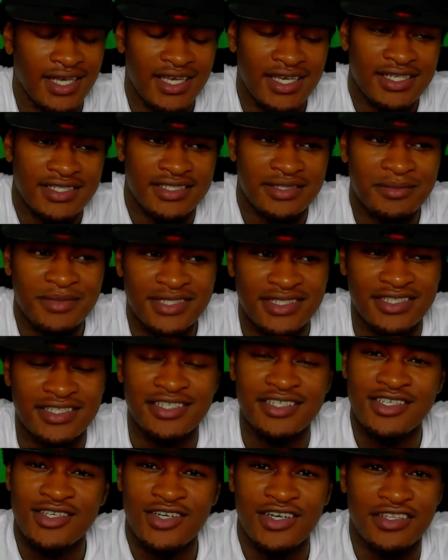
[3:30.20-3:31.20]
I'm gonna tell
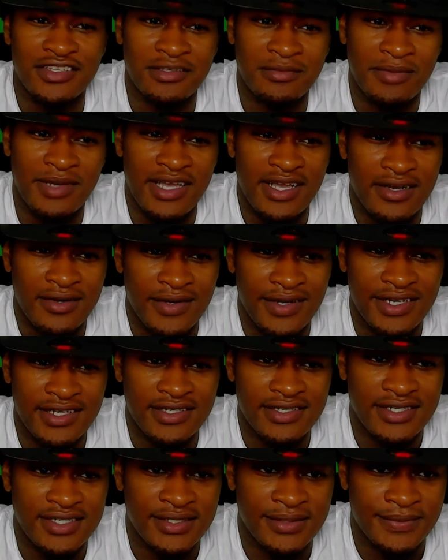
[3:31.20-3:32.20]
you off the bat right
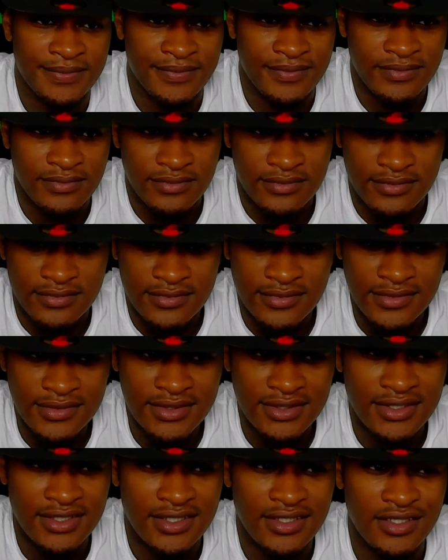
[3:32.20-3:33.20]
now.
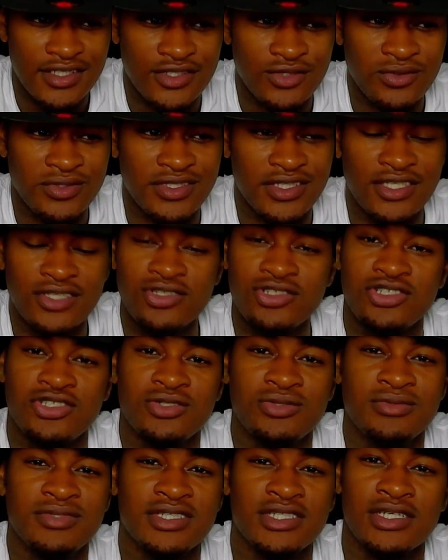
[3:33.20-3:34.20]
You still
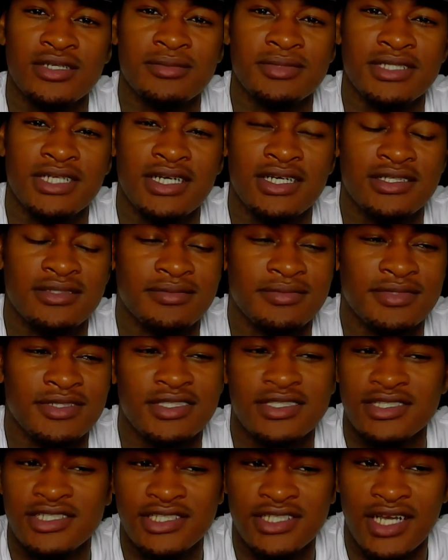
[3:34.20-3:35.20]
shooting jump shots,
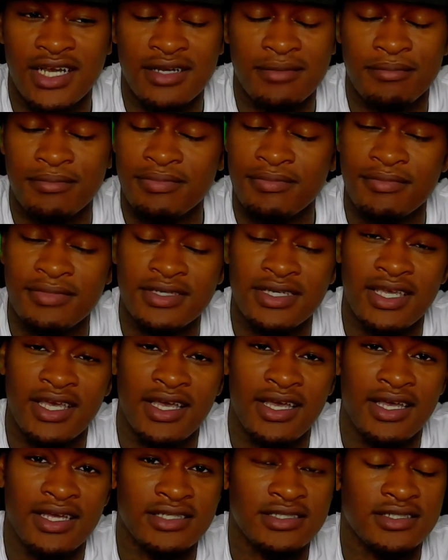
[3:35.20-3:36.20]
your shot
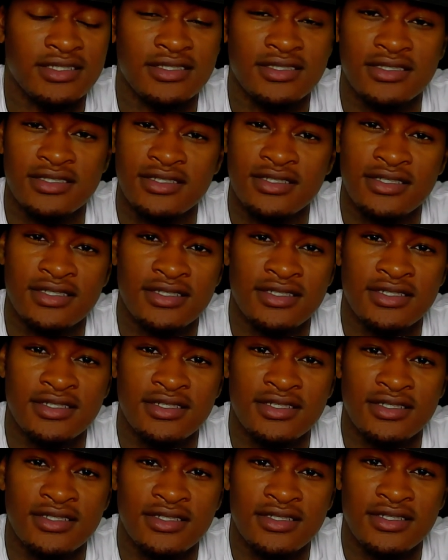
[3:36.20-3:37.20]
cash.
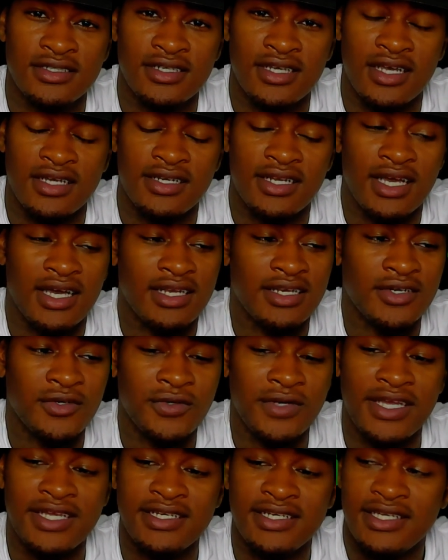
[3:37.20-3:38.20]
Now I know
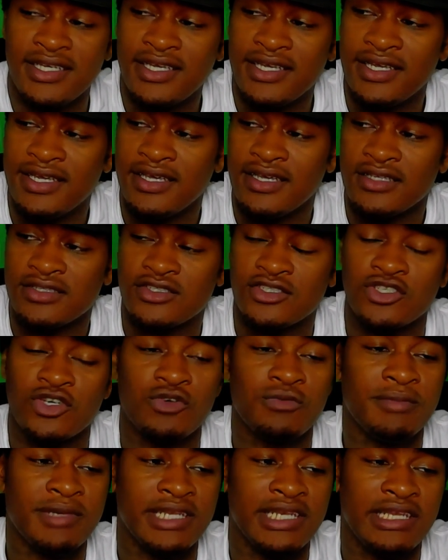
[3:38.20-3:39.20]
they did so
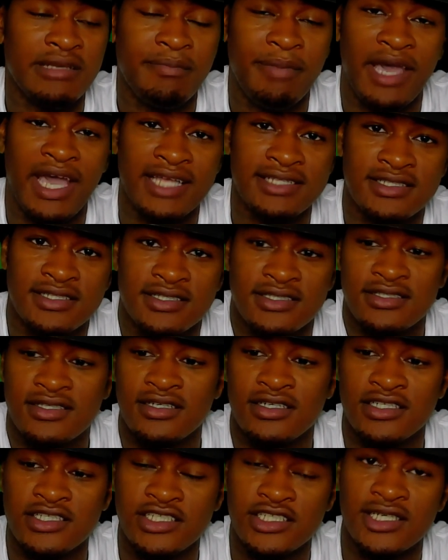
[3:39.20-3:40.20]
many patches to
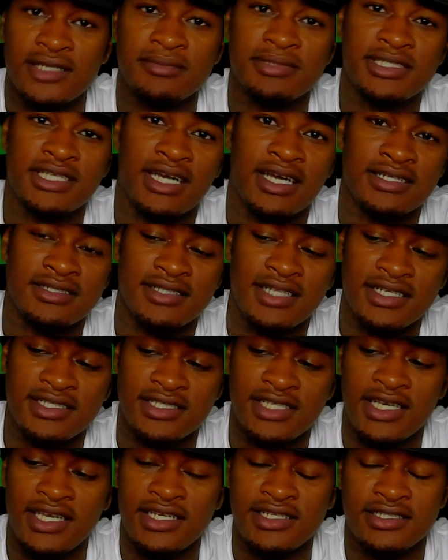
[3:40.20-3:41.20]
the jump shots. They
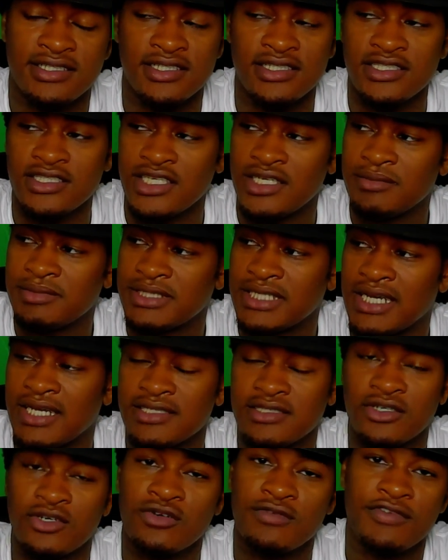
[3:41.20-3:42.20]
changed the jump
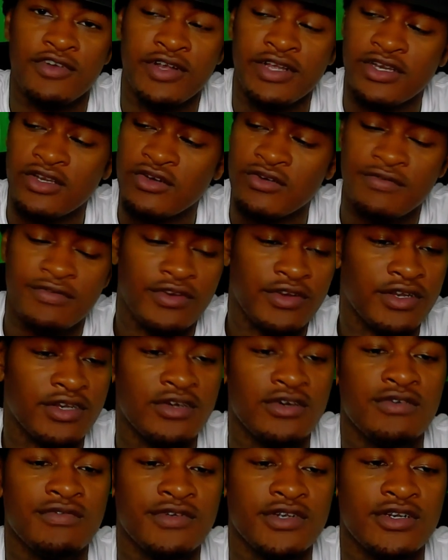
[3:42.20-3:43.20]
shots over and over and
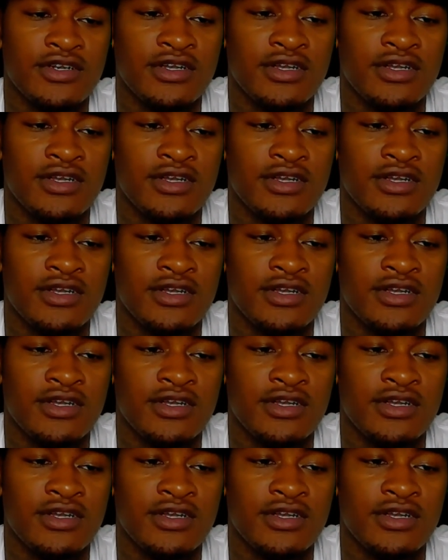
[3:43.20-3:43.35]
over.